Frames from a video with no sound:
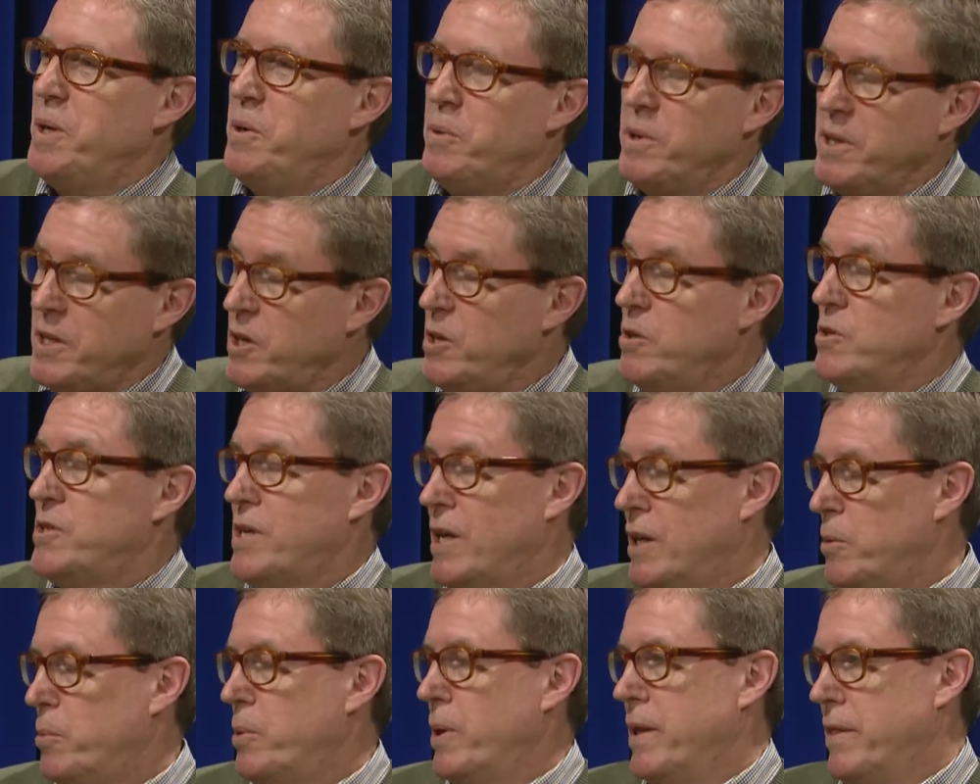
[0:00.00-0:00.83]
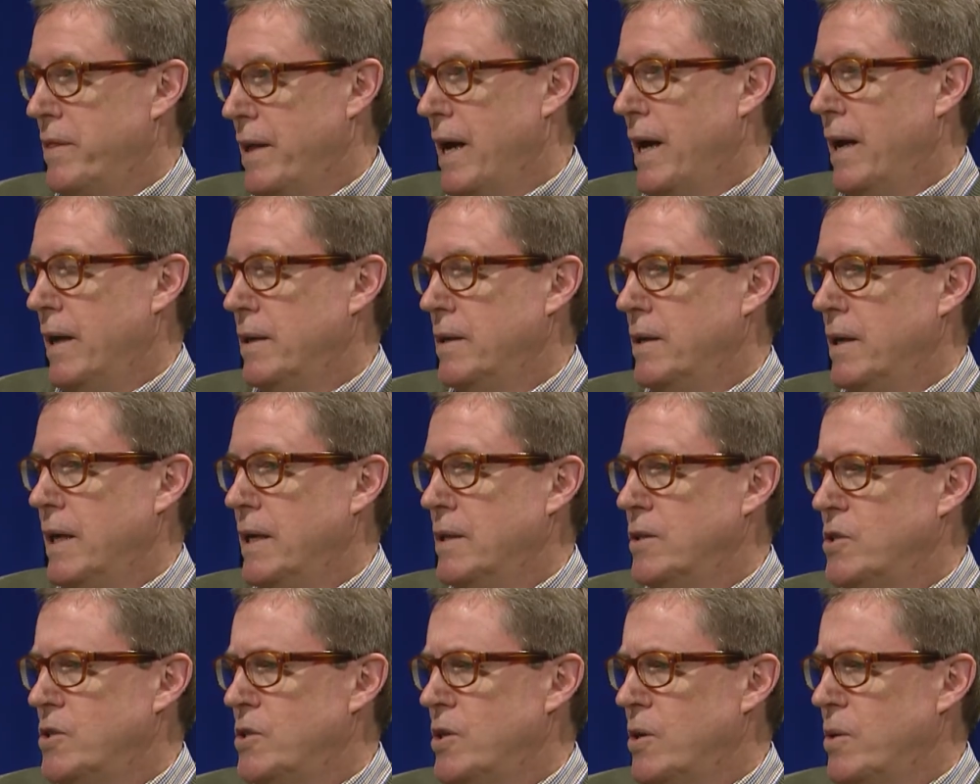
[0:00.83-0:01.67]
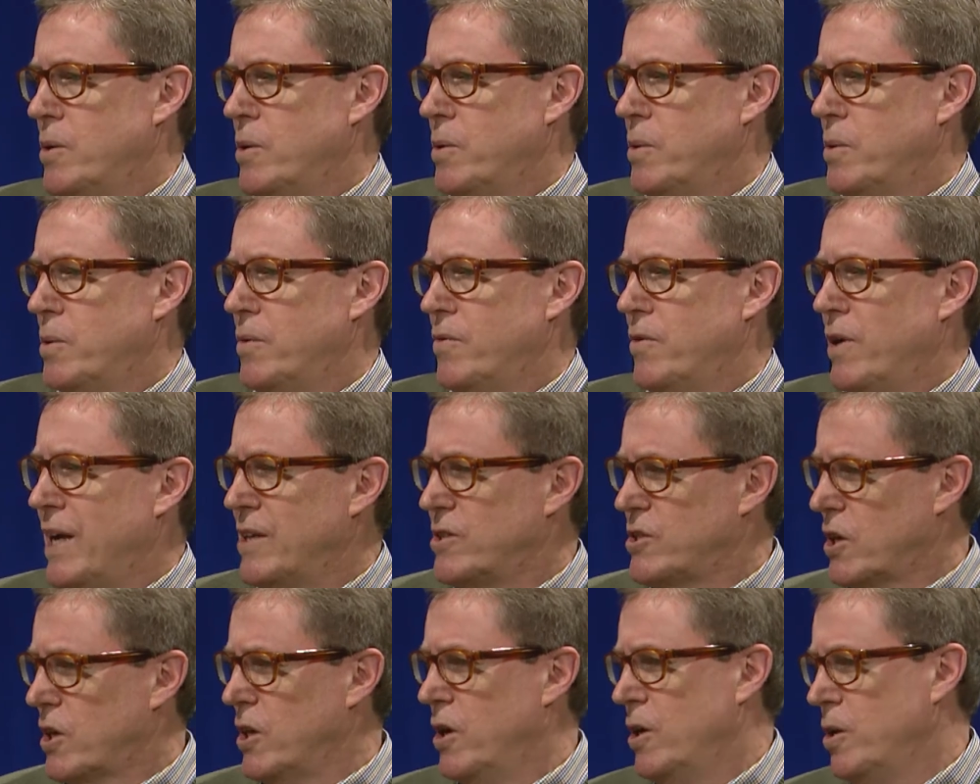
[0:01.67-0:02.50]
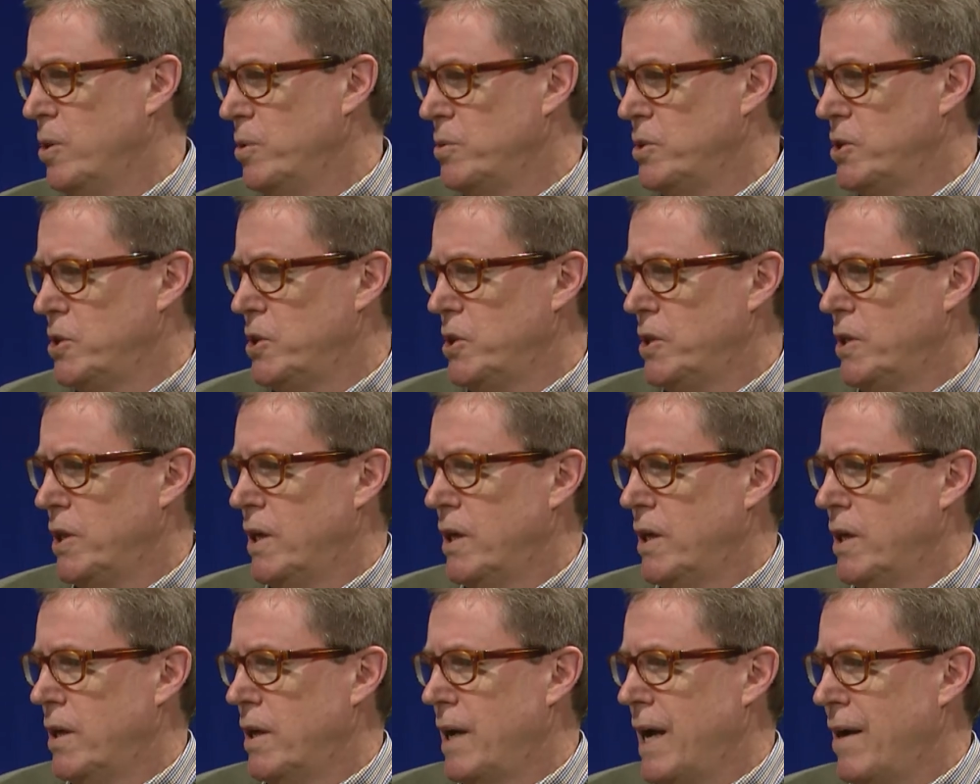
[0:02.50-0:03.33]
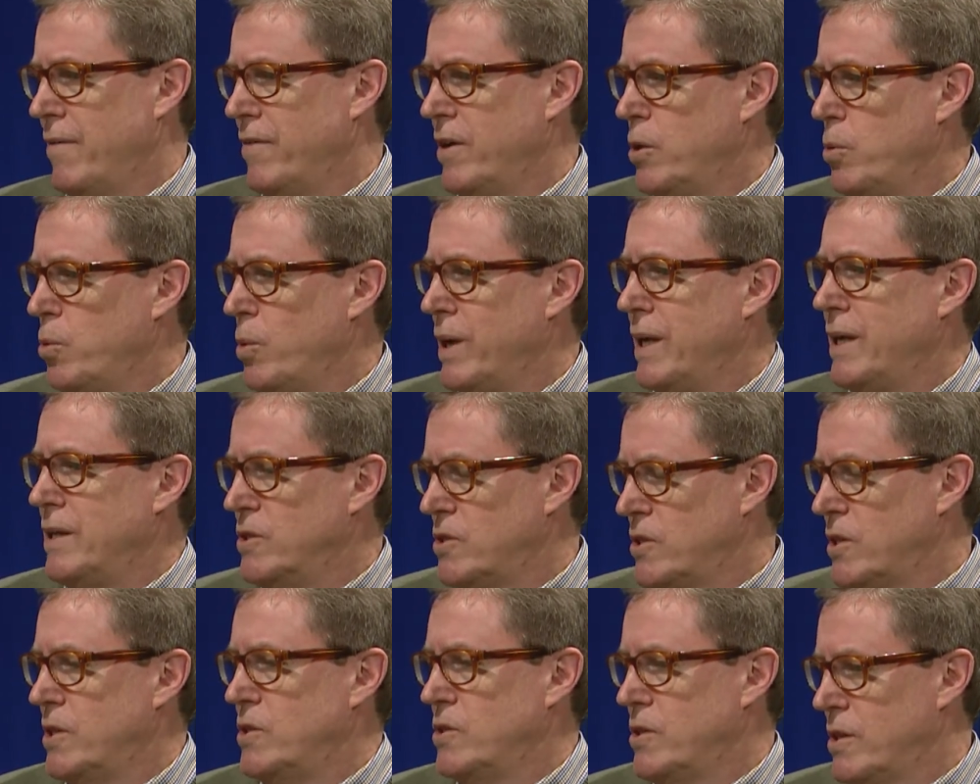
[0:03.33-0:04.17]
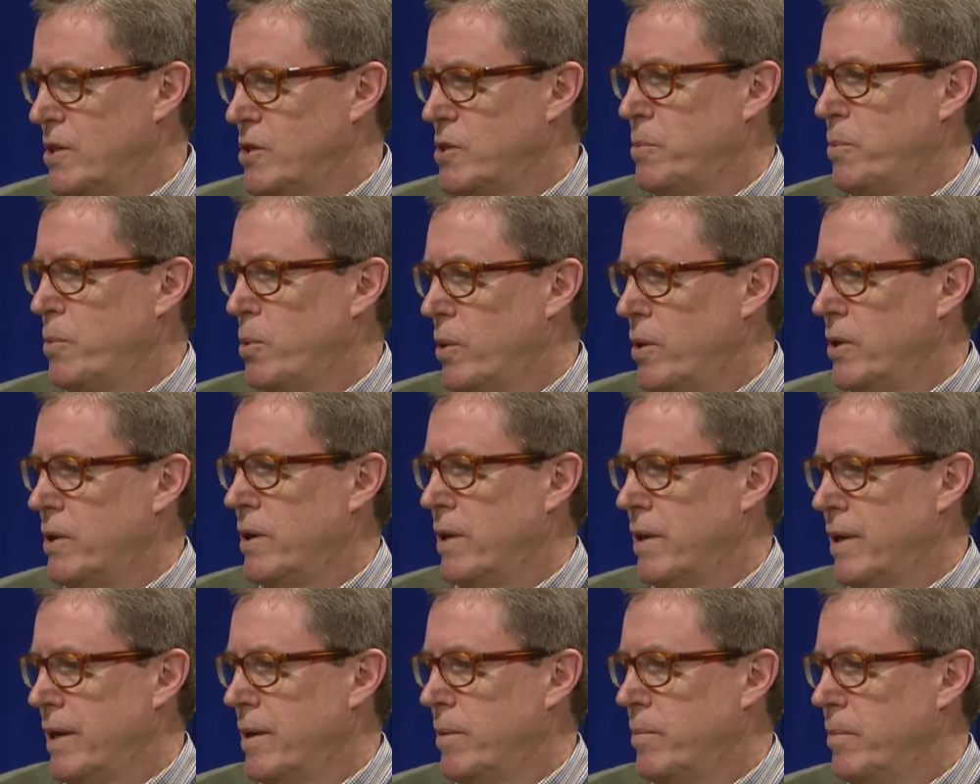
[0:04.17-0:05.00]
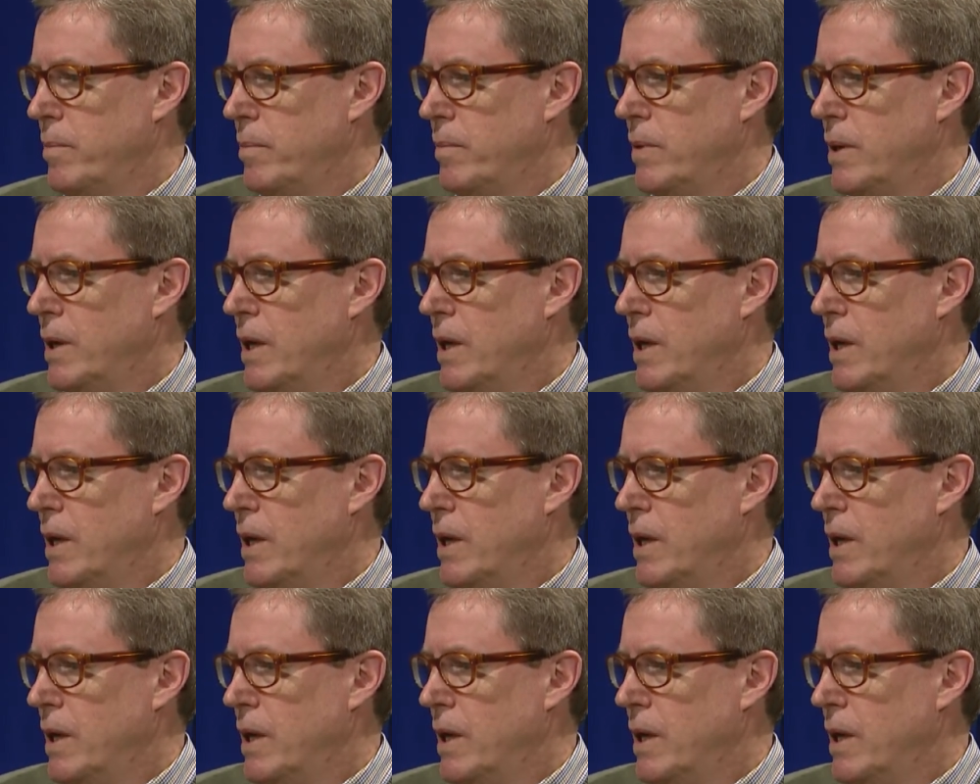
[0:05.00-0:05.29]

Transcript: really do celebrate that. And so as a coach, having a winning season is important to them.